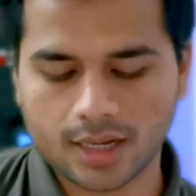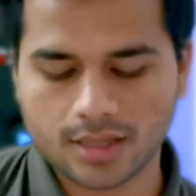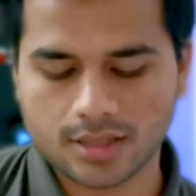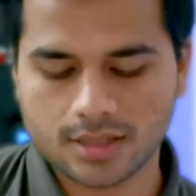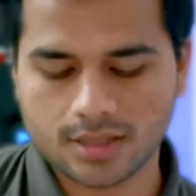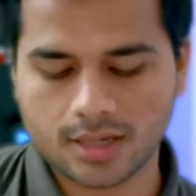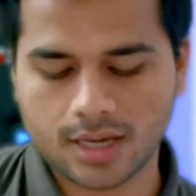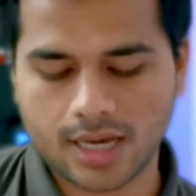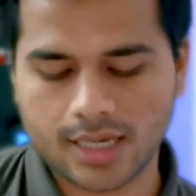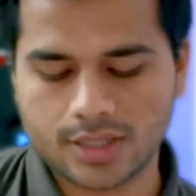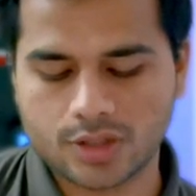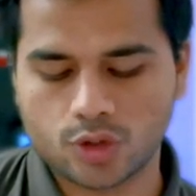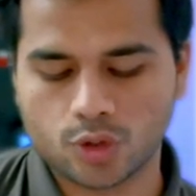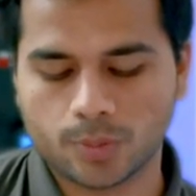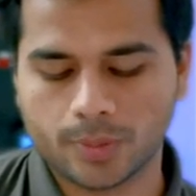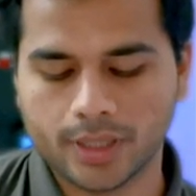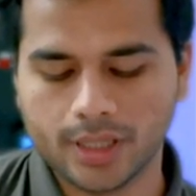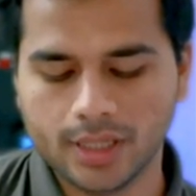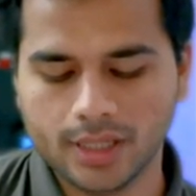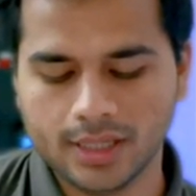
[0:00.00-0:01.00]
answer has
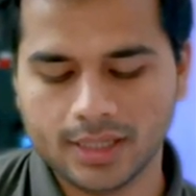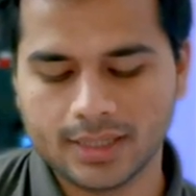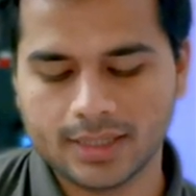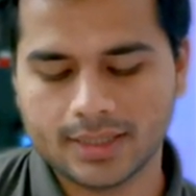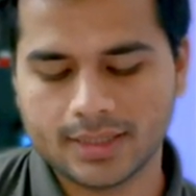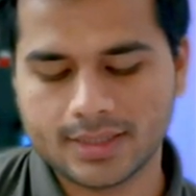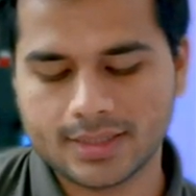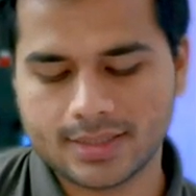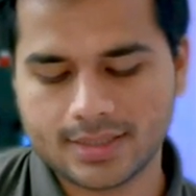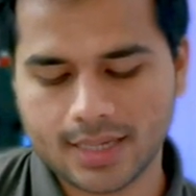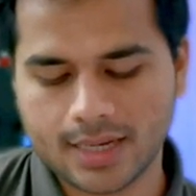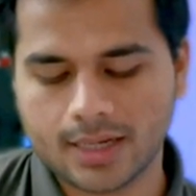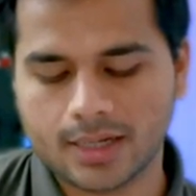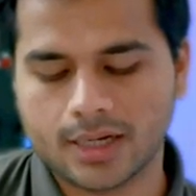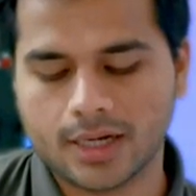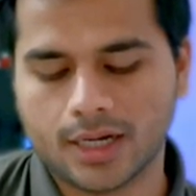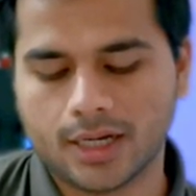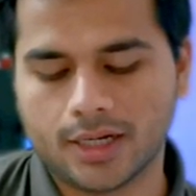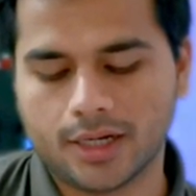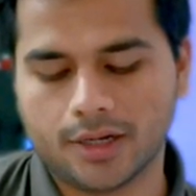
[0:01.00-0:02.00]
to be
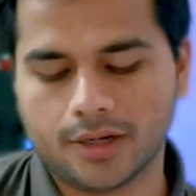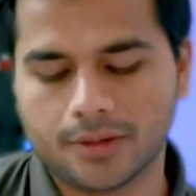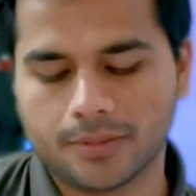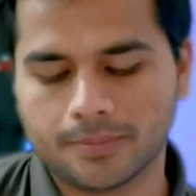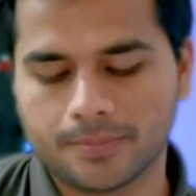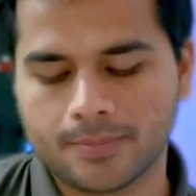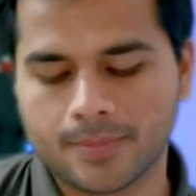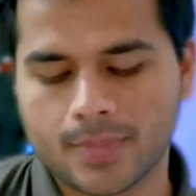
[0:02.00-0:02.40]
stagnated